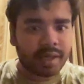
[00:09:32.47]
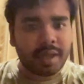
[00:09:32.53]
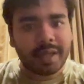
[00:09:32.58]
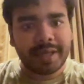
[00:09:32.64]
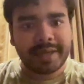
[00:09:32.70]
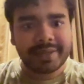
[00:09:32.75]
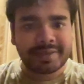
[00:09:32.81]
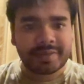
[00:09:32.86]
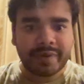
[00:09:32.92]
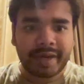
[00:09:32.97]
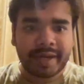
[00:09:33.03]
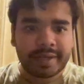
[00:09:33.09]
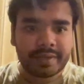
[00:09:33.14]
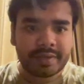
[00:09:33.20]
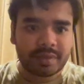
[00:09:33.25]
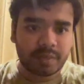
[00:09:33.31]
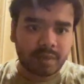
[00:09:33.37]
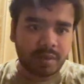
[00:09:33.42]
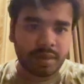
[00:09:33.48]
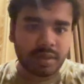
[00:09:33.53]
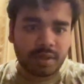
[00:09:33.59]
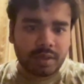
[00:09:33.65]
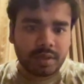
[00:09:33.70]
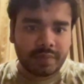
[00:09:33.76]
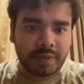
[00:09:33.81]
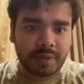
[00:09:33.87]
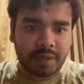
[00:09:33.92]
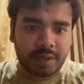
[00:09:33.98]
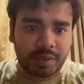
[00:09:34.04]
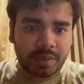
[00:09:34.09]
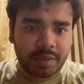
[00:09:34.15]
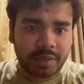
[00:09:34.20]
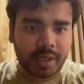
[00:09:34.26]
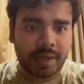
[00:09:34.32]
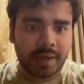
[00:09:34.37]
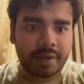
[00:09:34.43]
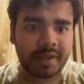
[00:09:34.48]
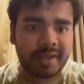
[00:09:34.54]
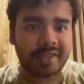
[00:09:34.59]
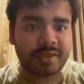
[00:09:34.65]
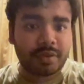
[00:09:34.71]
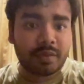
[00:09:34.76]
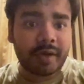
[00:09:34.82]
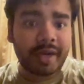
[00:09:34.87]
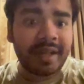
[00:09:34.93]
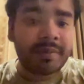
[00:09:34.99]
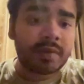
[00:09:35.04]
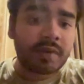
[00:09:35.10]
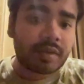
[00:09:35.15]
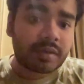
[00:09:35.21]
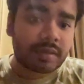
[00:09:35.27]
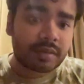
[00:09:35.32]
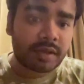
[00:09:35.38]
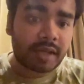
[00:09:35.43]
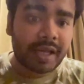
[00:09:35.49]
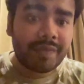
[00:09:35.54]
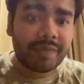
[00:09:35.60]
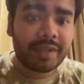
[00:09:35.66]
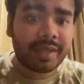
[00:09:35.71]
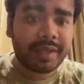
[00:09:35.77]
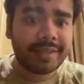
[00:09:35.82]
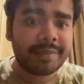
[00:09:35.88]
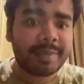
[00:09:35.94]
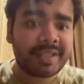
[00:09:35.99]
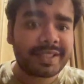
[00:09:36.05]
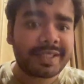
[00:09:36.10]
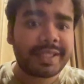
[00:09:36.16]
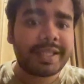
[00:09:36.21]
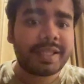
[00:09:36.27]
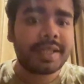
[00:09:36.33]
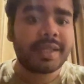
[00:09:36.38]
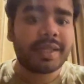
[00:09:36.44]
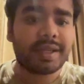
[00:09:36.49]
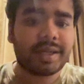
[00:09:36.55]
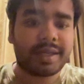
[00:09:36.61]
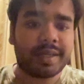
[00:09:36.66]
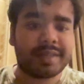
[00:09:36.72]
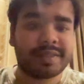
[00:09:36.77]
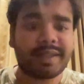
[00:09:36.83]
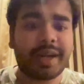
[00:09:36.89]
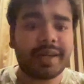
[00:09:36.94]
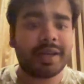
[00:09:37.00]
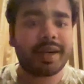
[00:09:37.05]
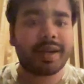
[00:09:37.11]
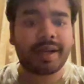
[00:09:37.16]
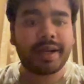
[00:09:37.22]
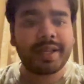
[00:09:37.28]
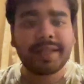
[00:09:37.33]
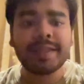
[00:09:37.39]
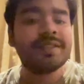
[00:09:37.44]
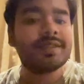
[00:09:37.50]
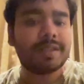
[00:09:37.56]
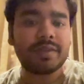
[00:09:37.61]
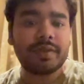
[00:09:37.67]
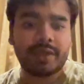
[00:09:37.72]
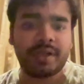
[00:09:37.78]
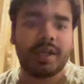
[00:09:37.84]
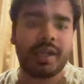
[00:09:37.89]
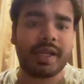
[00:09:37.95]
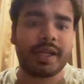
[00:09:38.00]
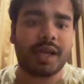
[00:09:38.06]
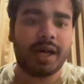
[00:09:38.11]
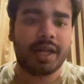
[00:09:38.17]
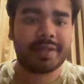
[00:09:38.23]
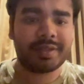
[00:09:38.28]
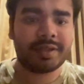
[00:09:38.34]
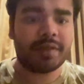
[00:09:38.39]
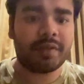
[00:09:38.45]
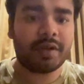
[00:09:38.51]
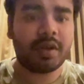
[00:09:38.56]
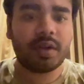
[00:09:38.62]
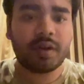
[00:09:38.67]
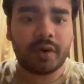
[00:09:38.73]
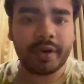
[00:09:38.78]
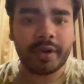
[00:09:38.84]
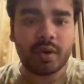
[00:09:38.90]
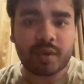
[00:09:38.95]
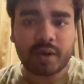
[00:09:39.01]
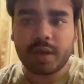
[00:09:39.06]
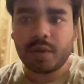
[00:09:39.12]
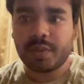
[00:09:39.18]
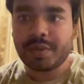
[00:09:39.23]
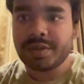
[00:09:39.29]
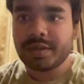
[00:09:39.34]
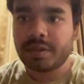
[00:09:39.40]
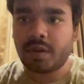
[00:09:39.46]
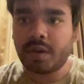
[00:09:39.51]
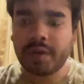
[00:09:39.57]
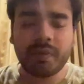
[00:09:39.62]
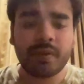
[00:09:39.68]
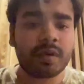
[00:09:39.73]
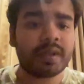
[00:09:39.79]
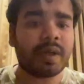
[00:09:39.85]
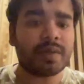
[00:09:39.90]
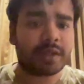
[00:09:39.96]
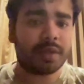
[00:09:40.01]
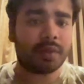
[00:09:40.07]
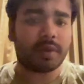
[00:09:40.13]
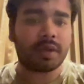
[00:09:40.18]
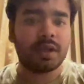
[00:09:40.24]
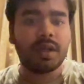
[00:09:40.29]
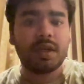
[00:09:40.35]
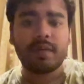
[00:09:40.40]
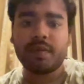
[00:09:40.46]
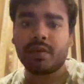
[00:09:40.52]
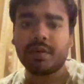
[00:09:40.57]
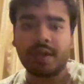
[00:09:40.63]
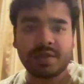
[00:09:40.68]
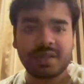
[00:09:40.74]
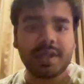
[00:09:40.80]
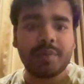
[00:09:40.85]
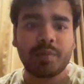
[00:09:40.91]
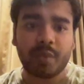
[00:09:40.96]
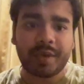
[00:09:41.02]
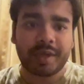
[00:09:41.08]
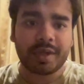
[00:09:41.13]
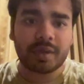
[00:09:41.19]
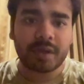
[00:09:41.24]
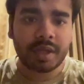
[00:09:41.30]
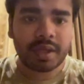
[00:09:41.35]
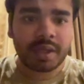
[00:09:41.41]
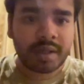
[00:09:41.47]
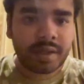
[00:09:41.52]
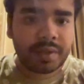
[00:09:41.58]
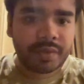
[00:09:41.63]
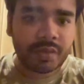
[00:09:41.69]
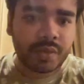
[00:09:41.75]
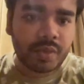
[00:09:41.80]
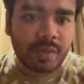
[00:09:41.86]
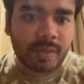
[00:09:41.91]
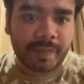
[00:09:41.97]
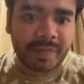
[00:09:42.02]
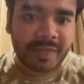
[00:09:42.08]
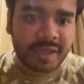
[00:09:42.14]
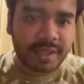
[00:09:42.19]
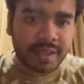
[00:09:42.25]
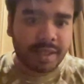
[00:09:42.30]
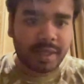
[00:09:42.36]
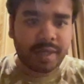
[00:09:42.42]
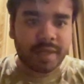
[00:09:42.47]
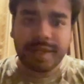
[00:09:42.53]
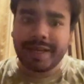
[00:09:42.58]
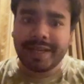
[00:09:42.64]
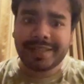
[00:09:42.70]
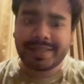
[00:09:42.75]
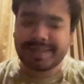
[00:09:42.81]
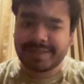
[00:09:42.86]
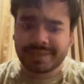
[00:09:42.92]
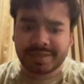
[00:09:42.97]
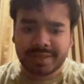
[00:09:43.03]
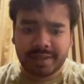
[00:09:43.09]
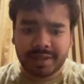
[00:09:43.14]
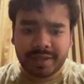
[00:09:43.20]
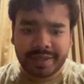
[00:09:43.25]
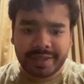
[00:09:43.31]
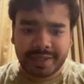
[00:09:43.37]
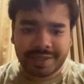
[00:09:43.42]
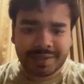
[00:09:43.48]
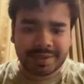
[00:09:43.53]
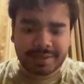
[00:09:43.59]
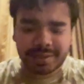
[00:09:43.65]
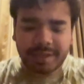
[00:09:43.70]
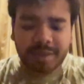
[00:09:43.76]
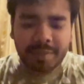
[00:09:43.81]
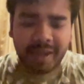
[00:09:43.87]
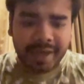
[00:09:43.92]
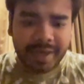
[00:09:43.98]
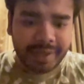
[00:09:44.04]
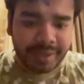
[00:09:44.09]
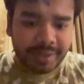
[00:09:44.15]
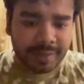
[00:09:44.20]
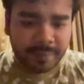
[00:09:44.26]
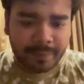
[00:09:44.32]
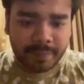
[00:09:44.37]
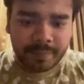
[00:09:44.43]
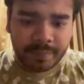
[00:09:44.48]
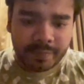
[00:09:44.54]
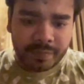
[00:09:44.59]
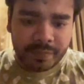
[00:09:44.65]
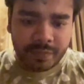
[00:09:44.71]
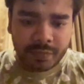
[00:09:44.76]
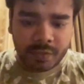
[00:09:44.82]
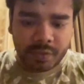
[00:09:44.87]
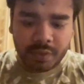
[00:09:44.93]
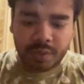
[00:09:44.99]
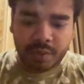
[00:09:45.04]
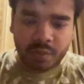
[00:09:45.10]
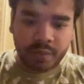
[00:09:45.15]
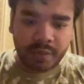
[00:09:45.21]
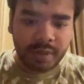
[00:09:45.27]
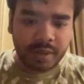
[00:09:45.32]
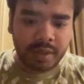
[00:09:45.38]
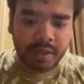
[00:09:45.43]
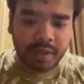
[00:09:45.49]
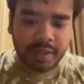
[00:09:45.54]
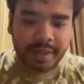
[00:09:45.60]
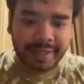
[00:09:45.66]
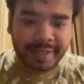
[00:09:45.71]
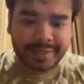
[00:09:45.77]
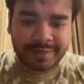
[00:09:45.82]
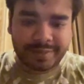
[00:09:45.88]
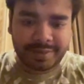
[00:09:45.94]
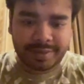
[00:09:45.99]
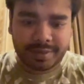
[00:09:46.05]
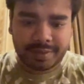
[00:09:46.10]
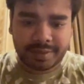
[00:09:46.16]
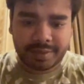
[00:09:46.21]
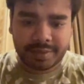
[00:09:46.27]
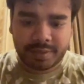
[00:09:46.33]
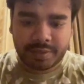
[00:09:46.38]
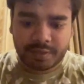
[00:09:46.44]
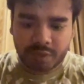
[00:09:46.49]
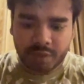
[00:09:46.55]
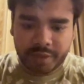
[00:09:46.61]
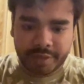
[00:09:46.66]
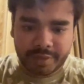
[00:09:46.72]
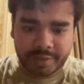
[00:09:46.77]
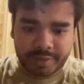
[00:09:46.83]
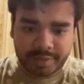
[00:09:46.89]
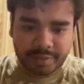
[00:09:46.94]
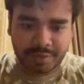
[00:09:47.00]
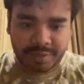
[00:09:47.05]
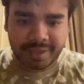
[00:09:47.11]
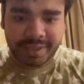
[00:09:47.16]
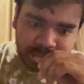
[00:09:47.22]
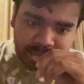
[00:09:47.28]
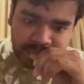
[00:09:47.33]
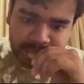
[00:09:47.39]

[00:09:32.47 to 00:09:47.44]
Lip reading: let's forget this code for now. Yeah. So what I've done is basically started running our server on localhost on a 4000 port. Okay. So let's test our backend node index Node.js.